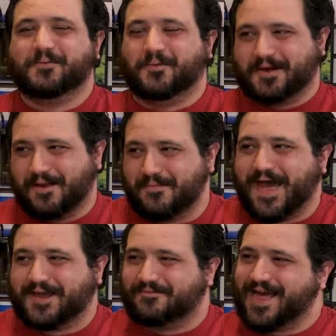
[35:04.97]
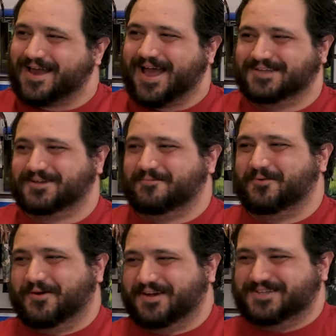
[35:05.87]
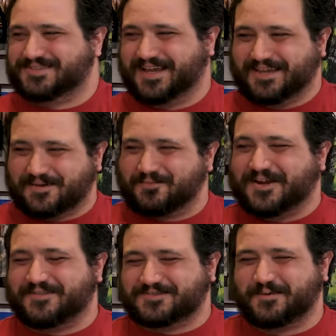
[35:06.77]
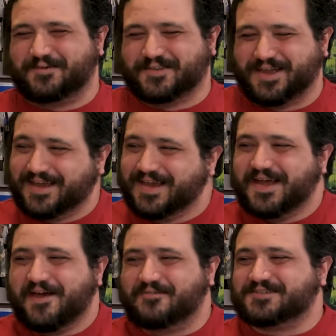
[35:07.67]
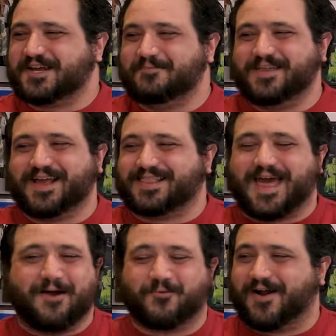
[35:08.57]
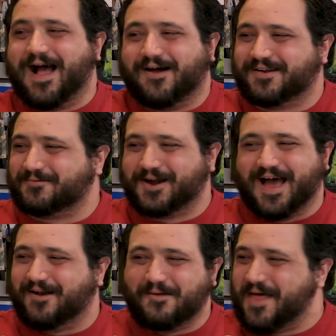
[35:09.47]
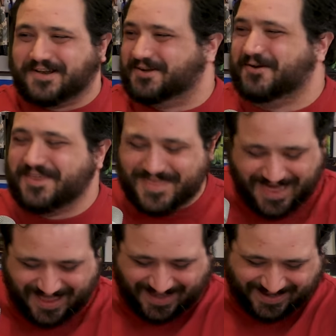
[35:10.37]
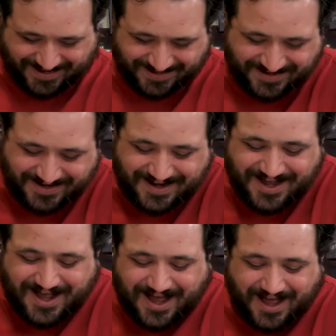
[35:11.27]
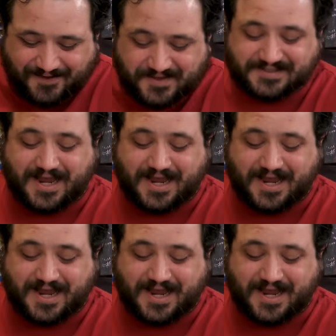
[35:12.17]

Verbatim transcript: we'll come back if that guy's on board. Cause like the previous movie, they're like, if it's gonna be like that, we're out. We're out. I'm not doing that. Uh, this